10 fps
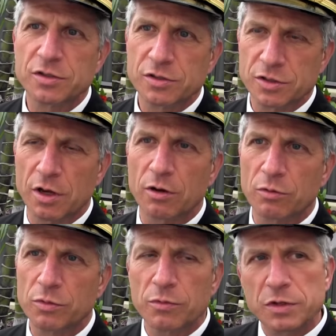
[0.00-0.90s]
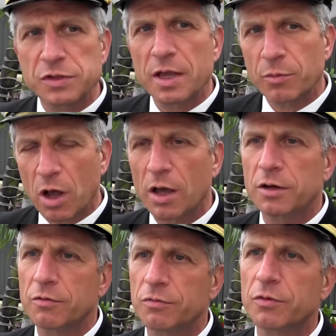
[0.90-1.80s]
So the same kind
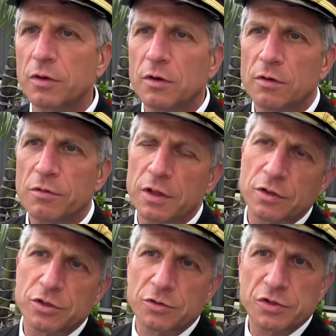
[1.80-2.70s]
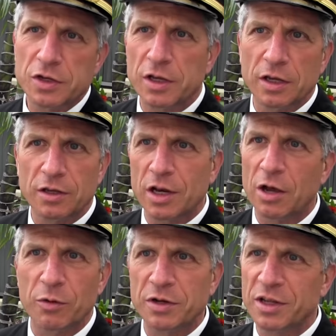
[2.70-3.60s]
of thing that you see, you
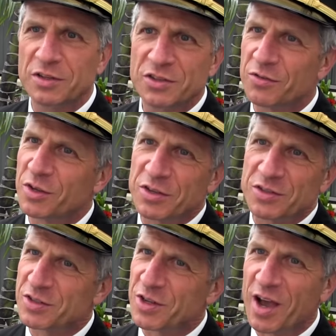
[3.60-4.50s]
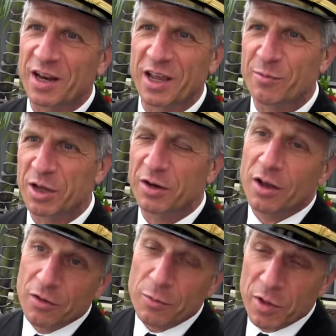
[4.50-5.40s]
know, in civilian society. I mean,
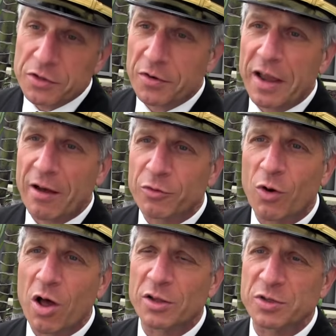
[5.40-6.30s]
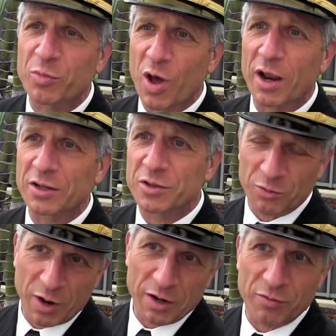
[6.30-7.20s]
the military, after all, is a product,
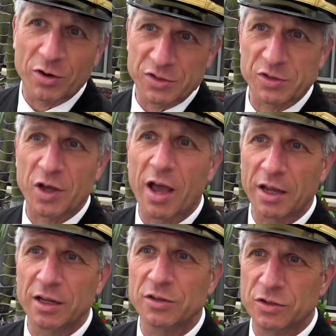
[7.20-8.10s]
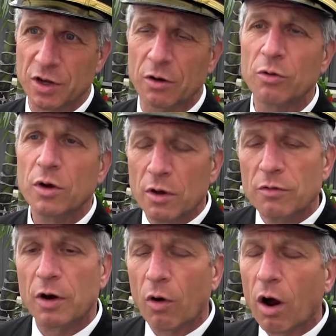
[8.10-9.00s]
right, of our society. So
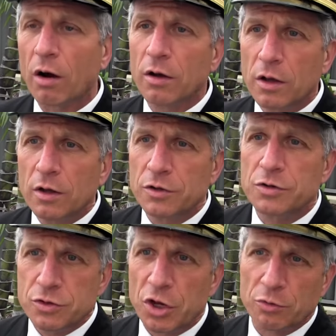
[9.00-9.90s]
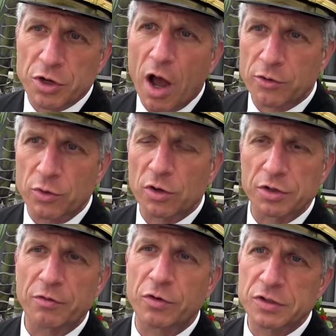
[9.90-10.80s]
there are, you know, doctrinal
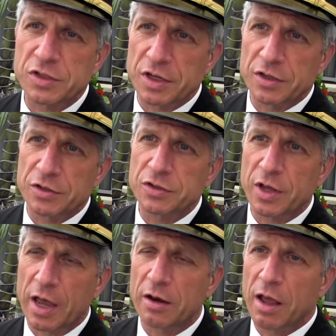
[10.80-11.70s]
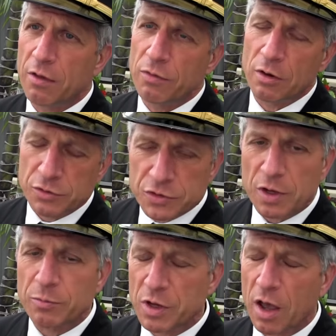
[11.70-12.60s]
differences, and those
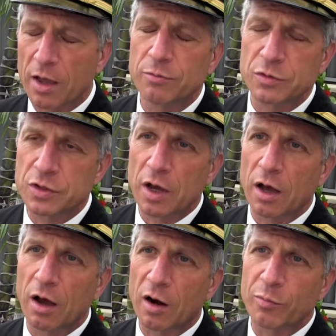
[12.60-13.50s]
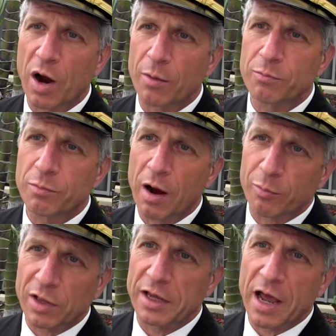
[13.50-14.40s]
sometimes are
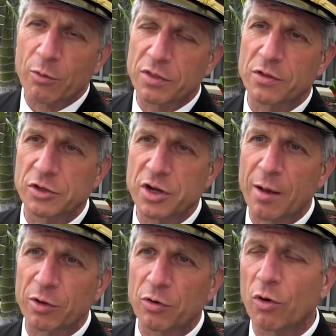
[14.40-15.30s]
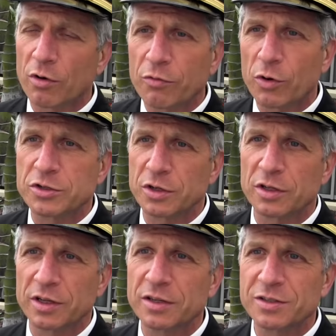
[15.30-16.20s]
played out within the chaplain corps, unfortunately.